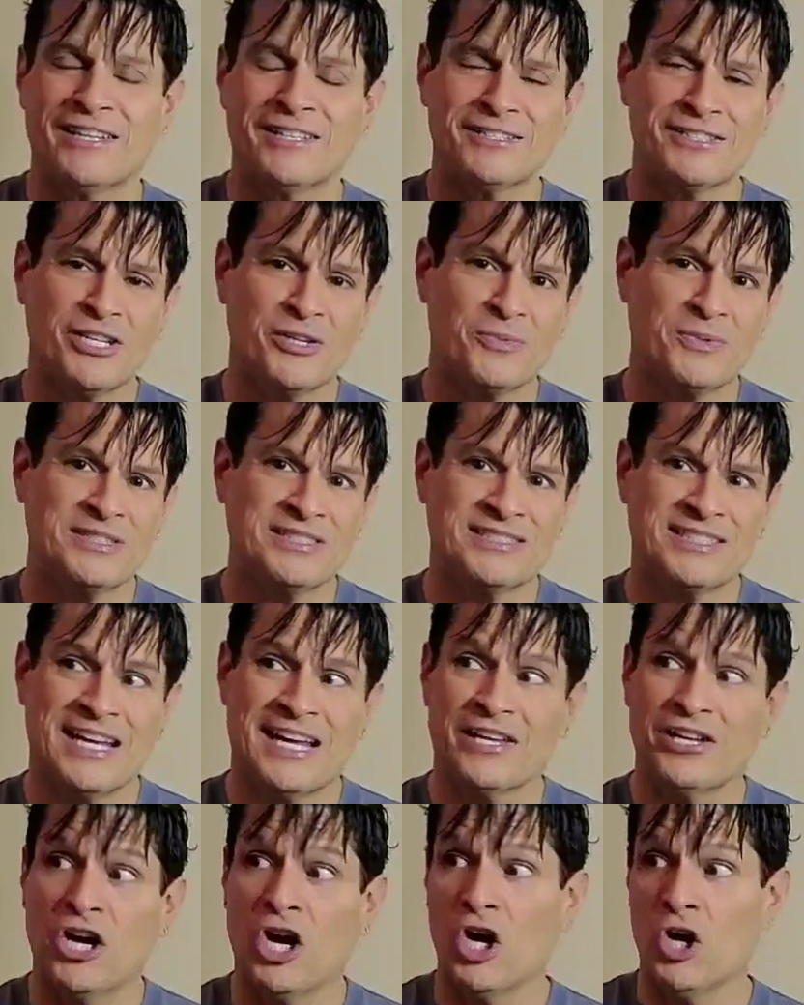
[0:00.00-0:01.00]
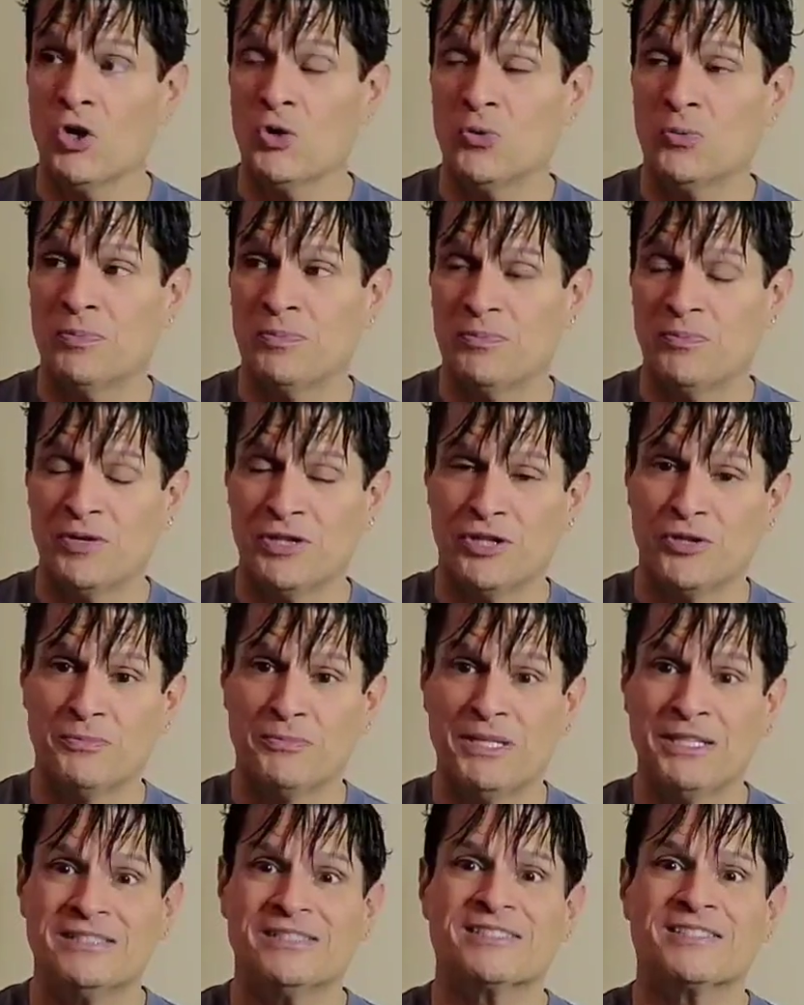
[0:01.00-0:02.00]
There's always that hope when you
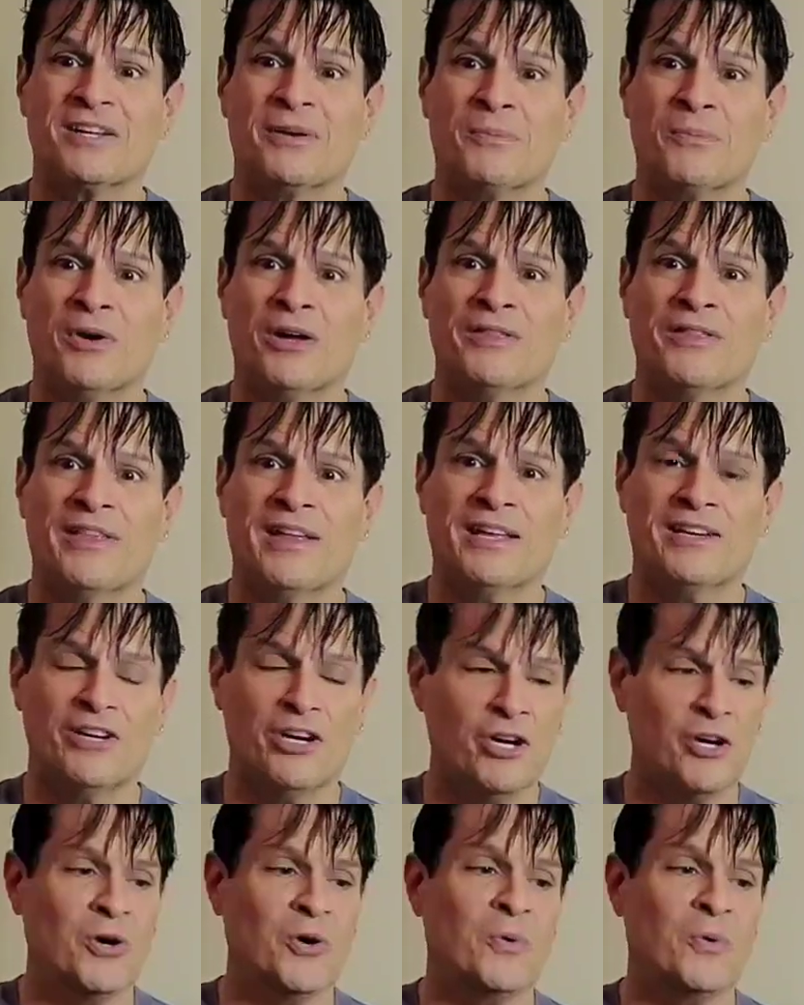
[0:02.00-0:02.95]
meet someone that,